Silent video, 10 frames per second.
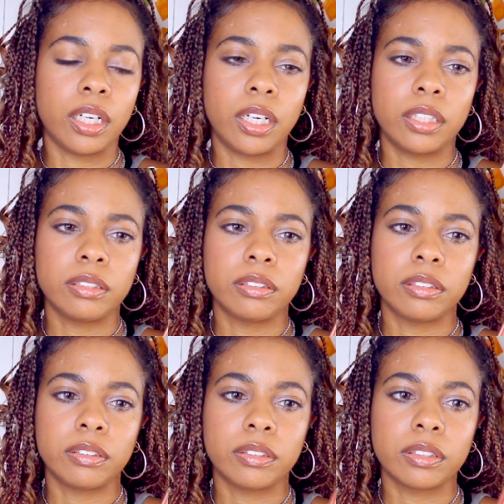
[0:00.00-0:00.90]
And
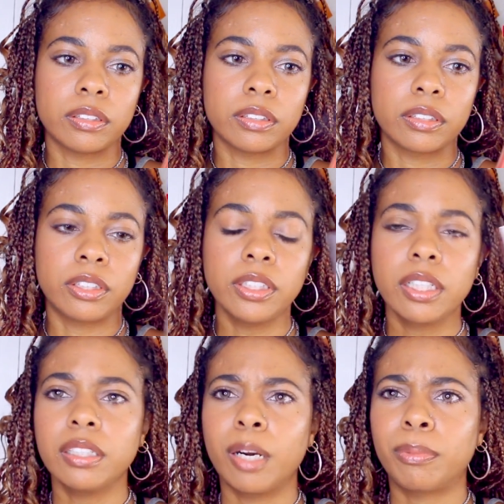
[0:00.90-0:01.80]
there's
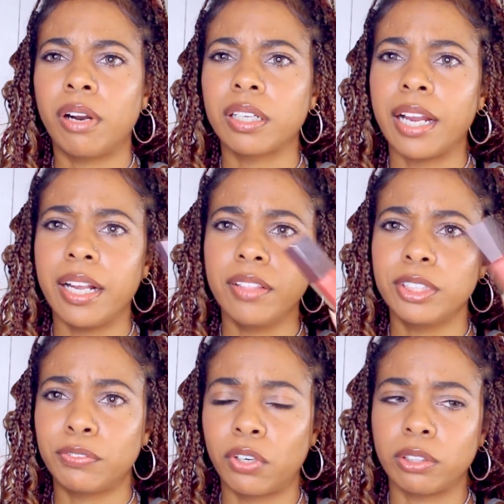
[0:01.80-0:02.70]
like a lot of product. I had
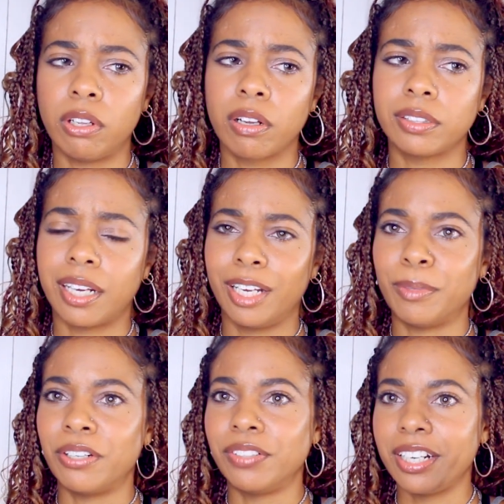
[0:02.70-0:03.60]
this for a long time
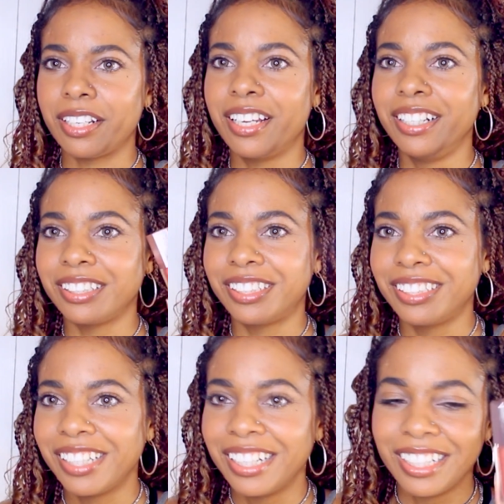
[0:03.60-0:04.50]
already.
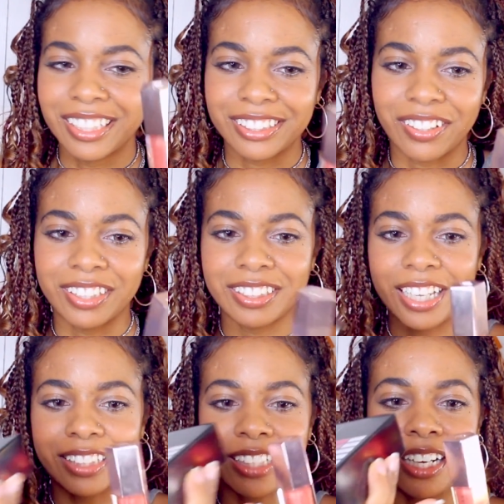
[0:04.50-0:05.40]
So it's
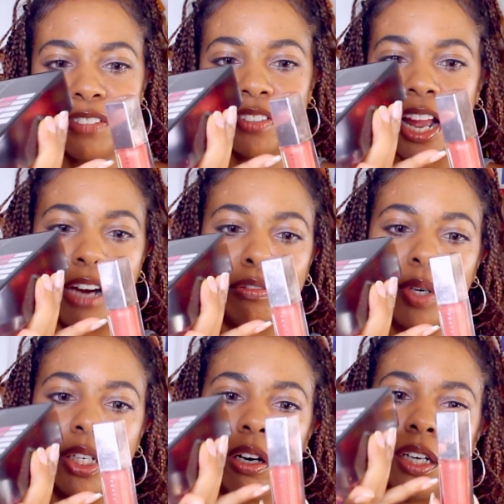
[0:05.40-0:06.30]
like, it's not even
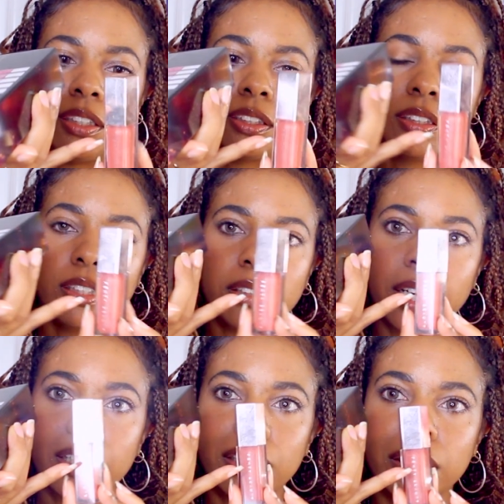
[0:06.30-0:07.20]
halfway gone. It's still
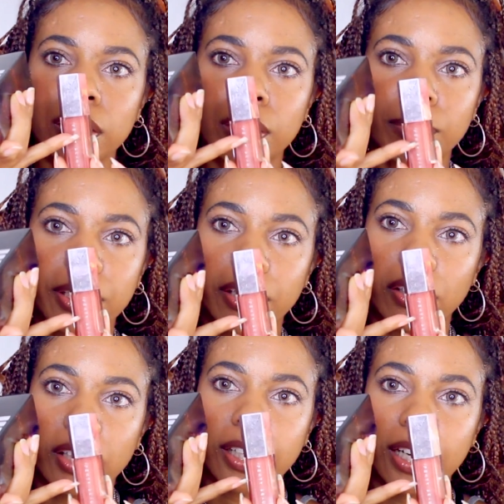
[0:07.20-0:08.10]
like up
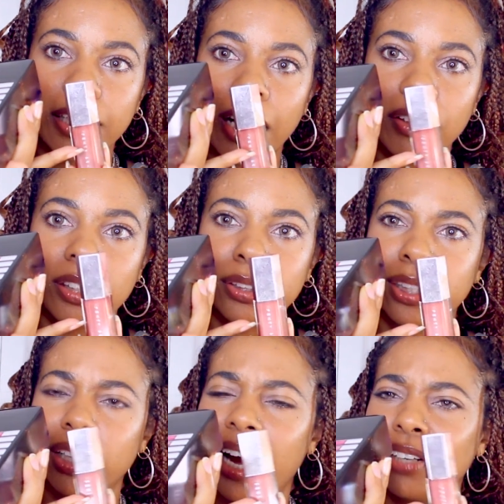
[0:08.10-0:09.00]
here. Like I got this
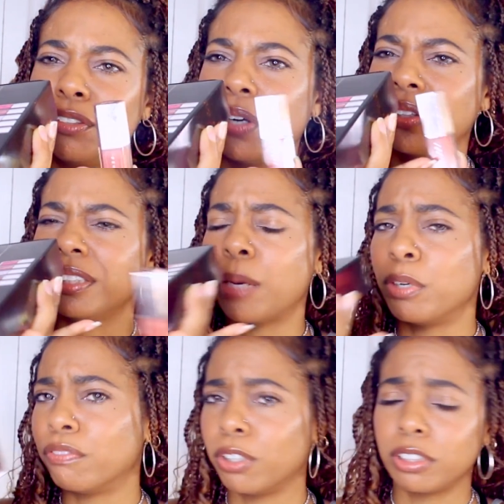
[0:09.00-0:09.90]
like kind of around the time
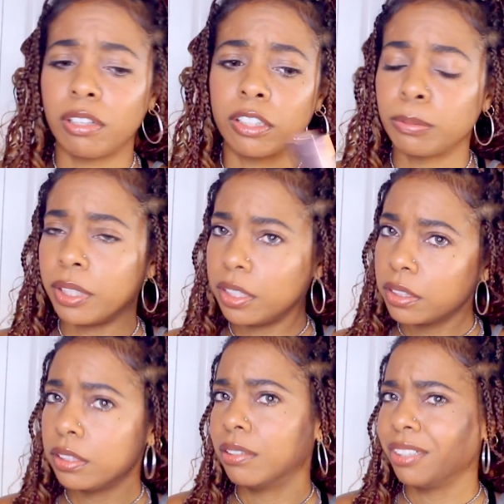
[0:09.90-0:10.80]
of the first launch, but
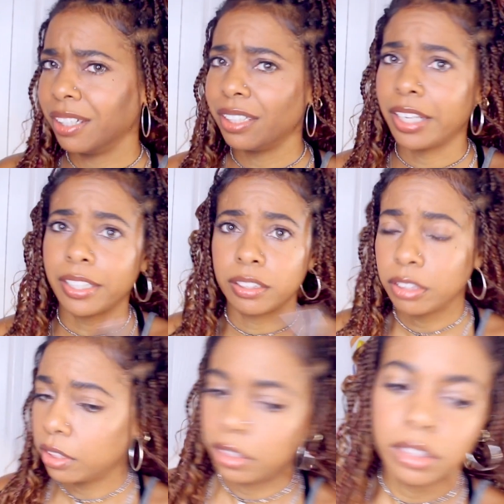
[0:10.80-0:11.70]
it's still good. Like,
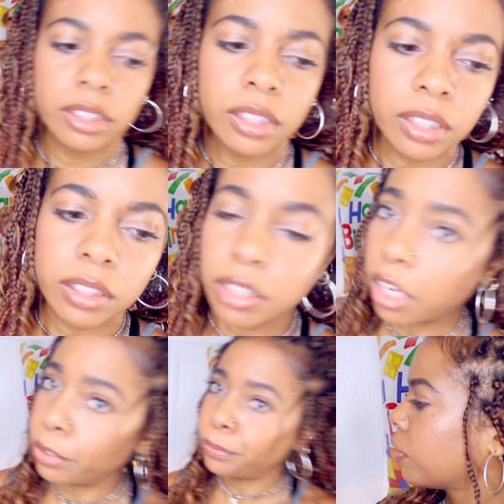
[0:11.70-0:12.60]
yo,
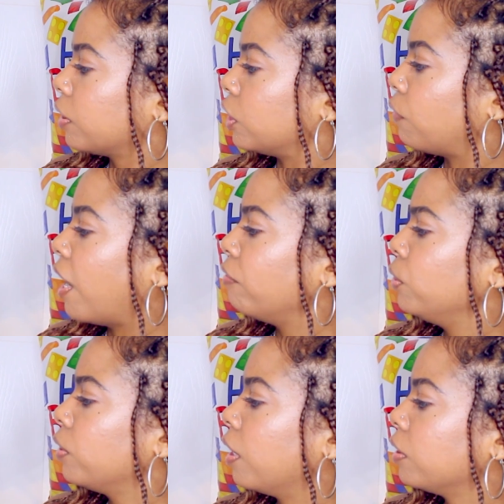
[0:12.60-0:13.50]
there's 5
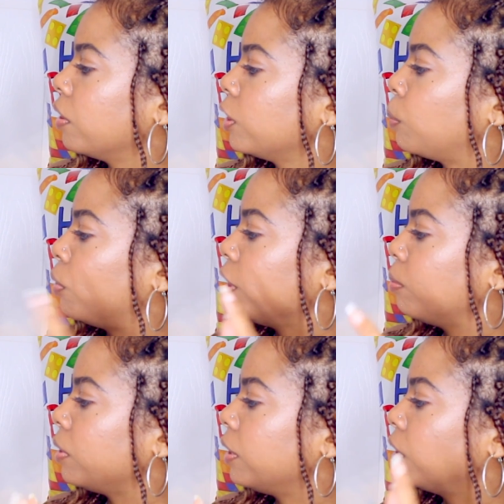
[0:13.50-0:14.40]
new colors. Pretty
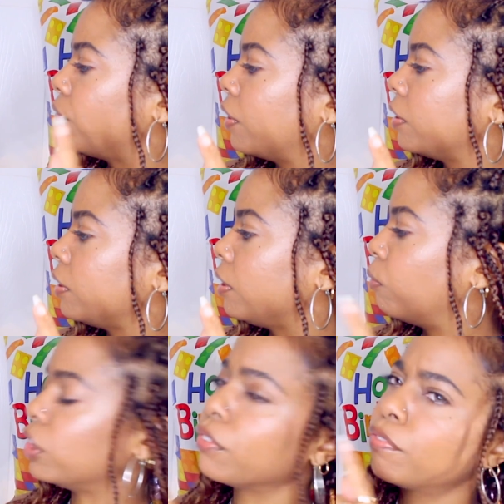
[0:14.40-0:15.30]
Please Fussy,
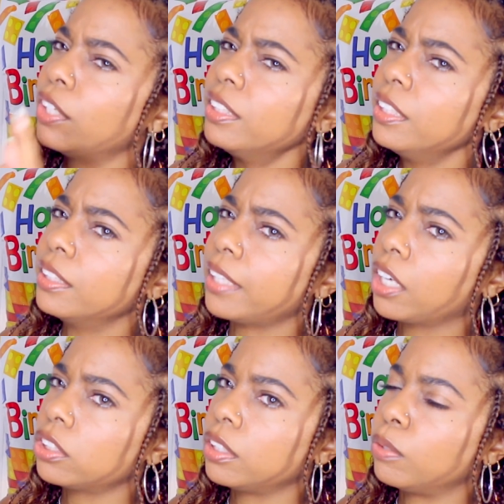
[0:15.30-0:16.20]
which Fussy is
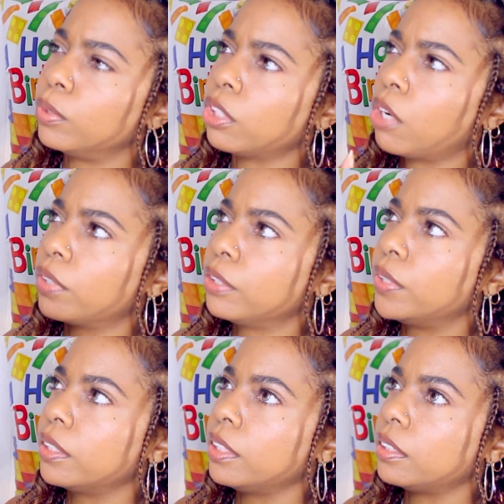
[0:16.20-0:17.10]
actually was already
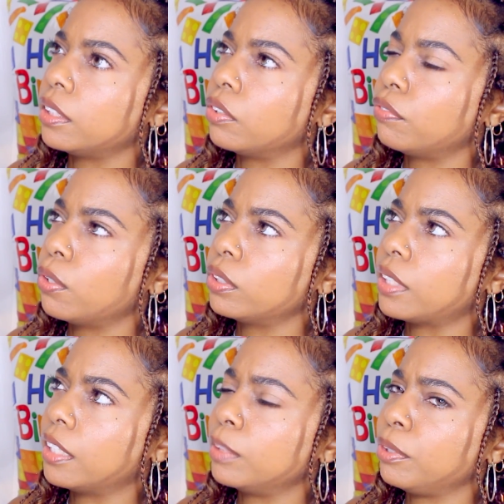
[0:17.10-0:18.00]
released in a full
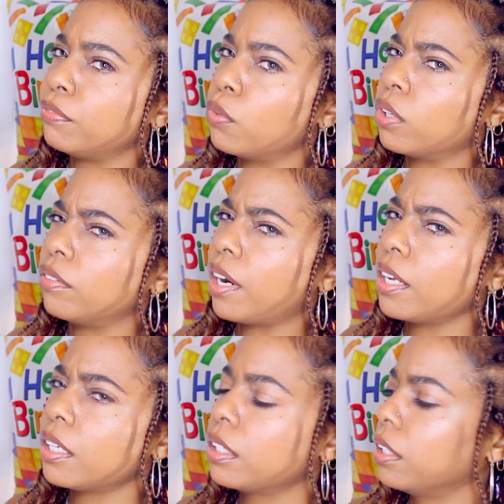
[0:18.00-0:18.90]
size before,
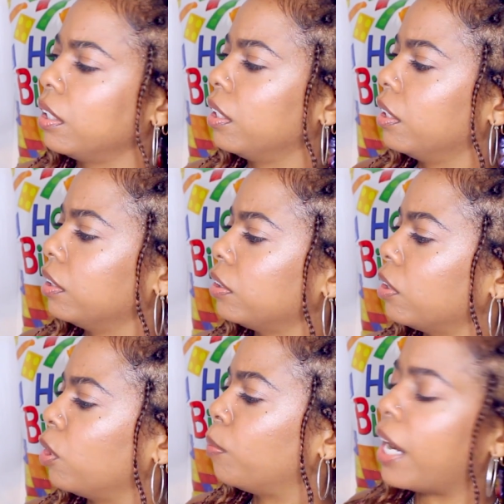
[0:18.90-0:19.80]
right?
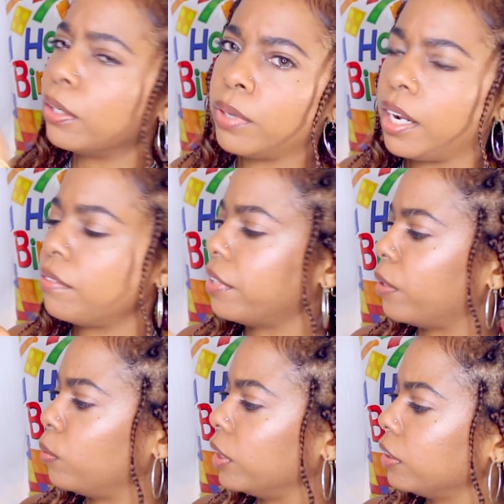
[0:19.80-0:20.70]
So, but I don't have
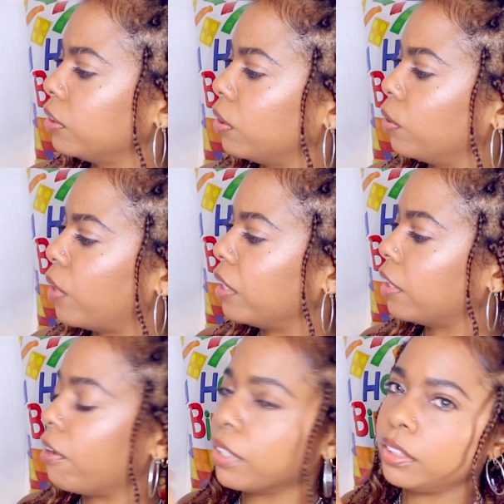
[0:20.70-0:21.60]
that one, so
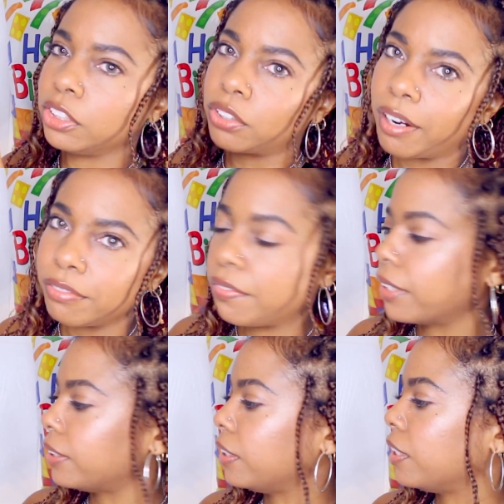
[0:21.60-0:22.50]
I'll get to try
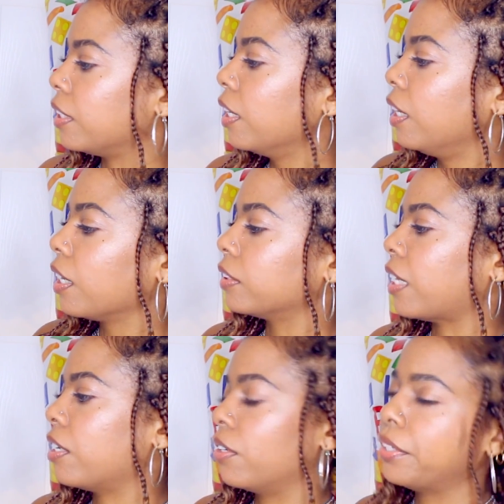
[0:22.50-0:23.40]
Fussy because
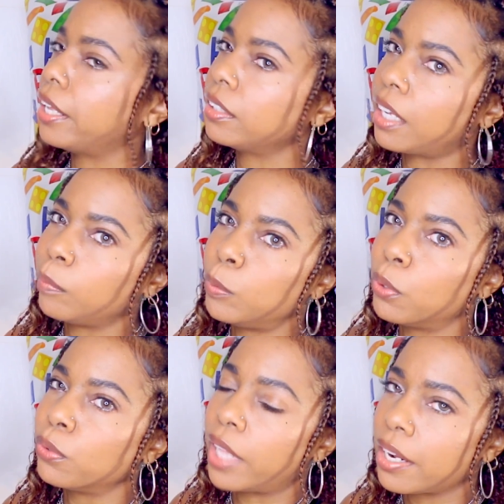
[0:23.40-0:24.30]
I heard that a lot of
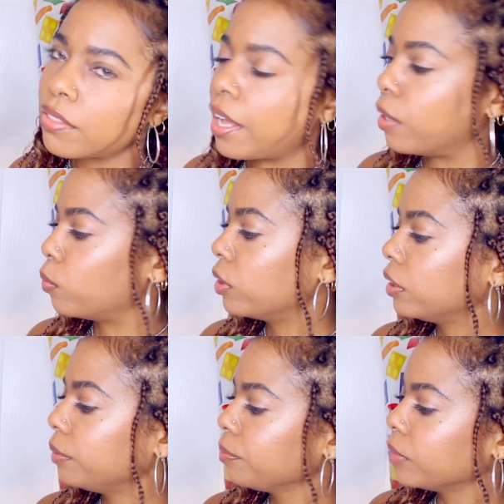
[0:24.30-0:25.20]
people like that
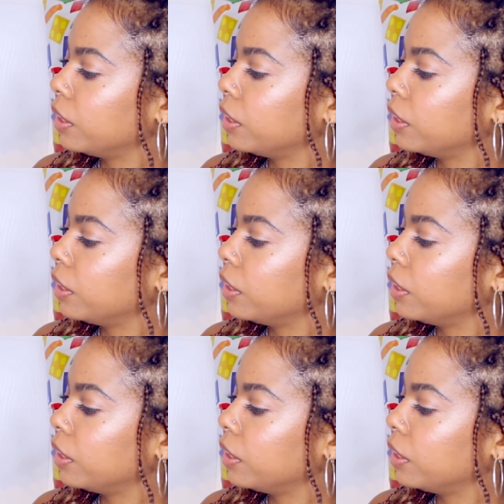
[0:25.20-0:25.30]
one.